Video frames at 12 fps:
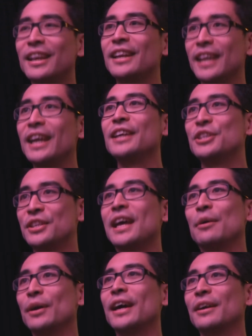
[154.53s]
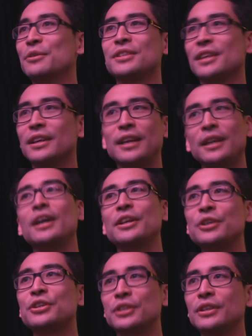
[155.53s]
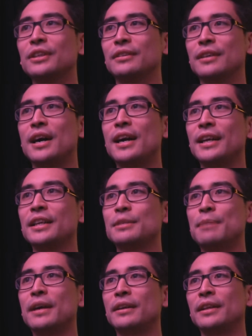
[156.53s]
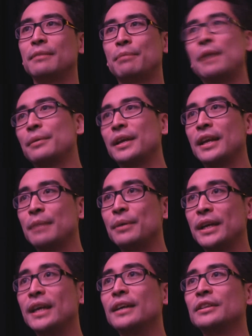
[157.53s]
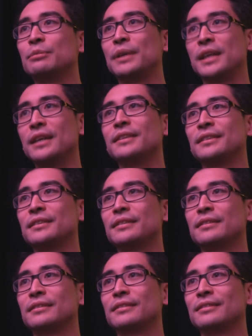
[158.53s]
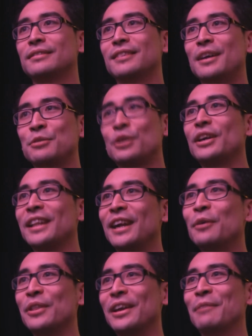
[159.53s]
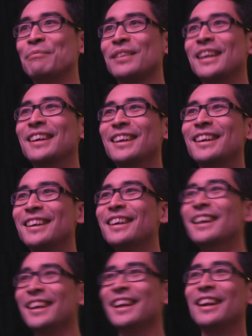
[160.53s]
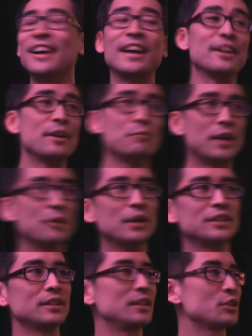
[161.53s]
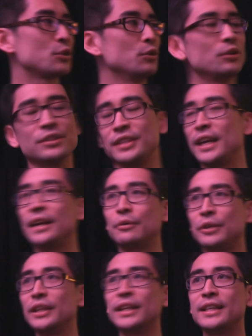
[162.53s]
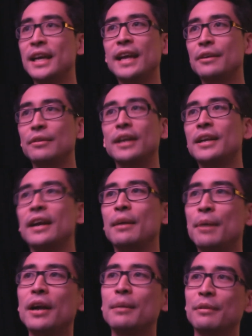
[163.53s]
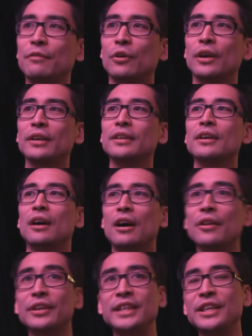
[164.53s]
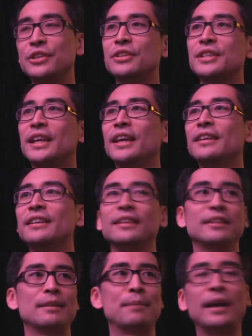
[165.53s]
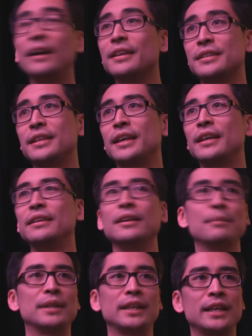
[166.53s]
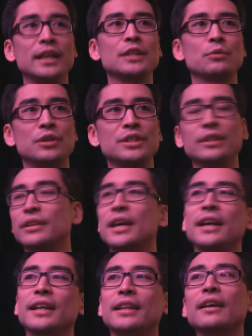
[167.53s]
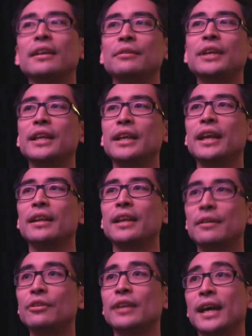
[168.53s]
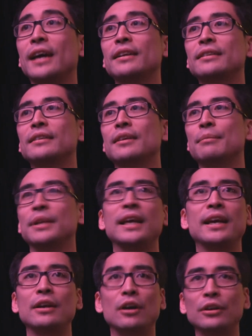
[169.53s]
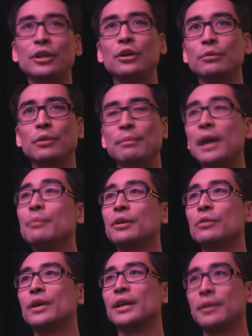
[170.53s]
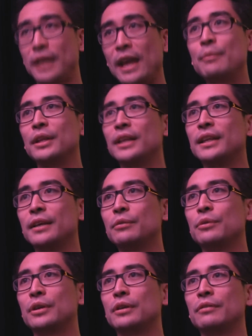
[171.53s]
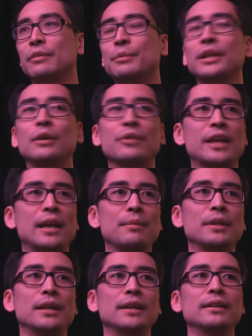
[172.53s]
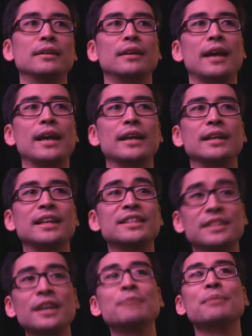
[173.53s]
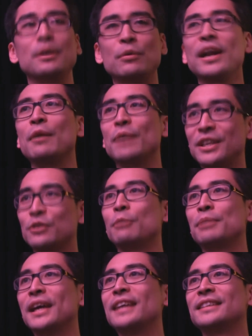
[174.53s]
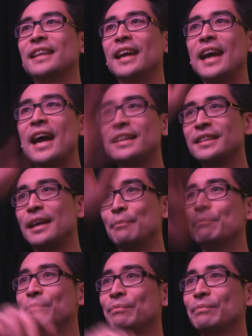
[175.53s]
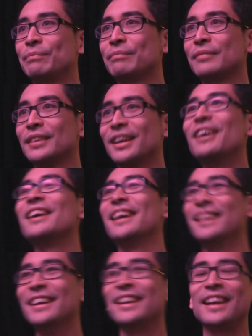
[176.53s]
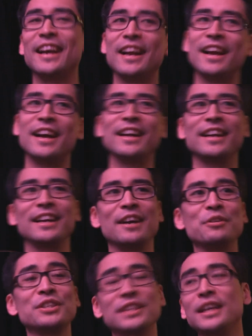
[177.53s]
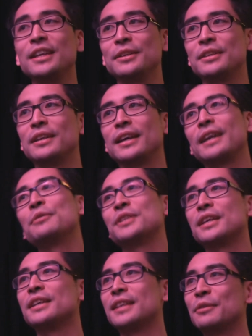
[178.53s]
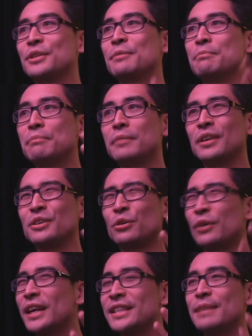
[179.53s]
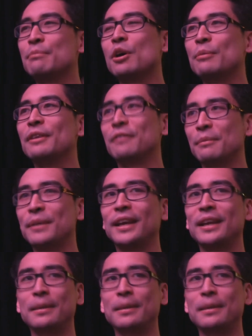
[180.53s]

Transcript: engaged that way. I understood the audience better than probably anybody else because I was already there with them. You know, and when I went to the schools, they really hadn't read Harry Potter before. All the teachers did, the parents did, but the kids were still not at the reading level yet. But they had all known what my book was, Amulet. They were familiar with Amulet, and it stunned me when I went to a place and I asked them. Okay, yeah, and I was stunned. Like it was a crazy moment for me